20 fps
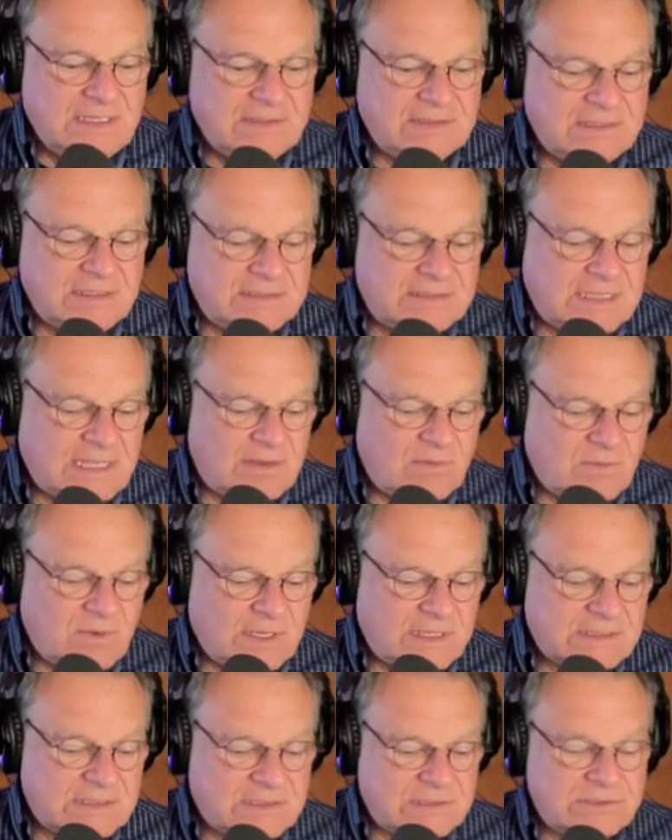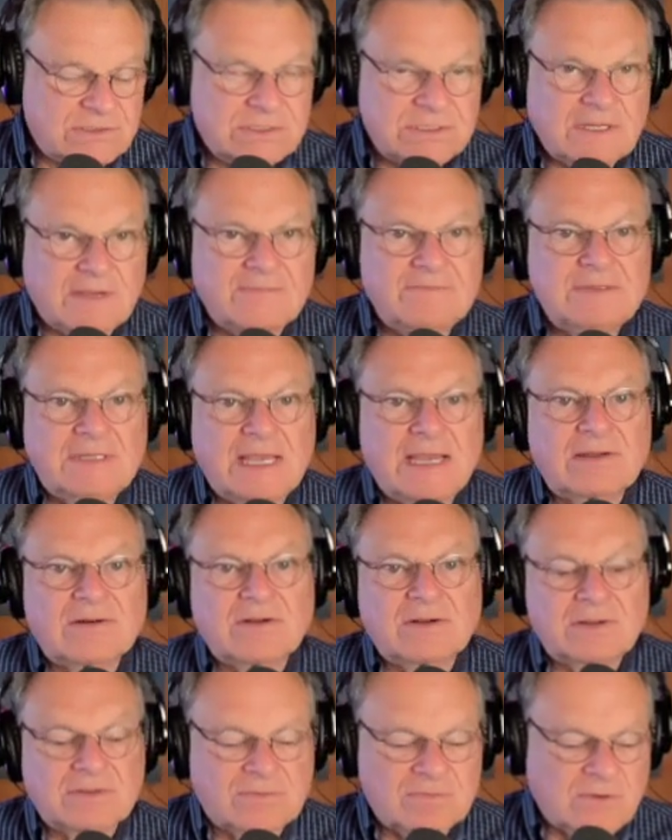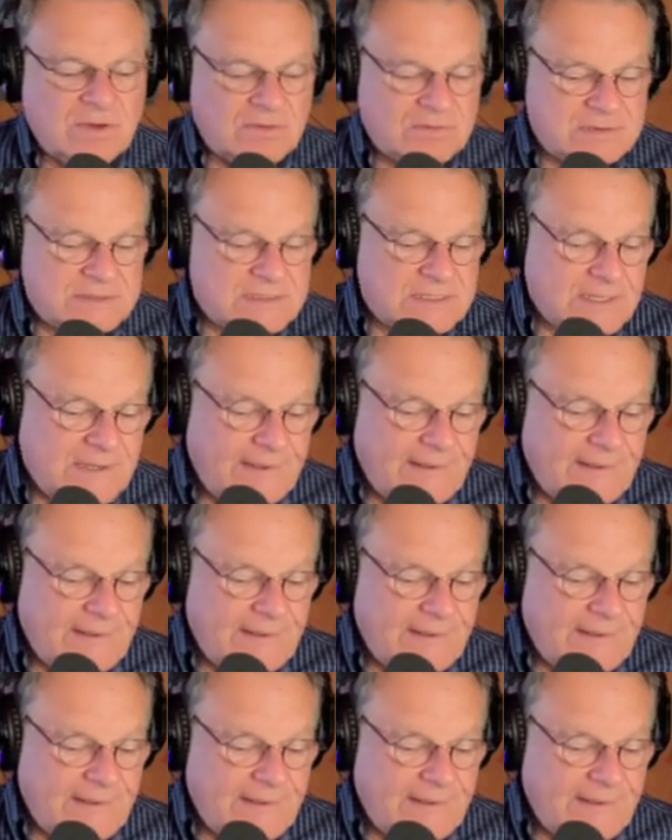that they want to shove down our throats.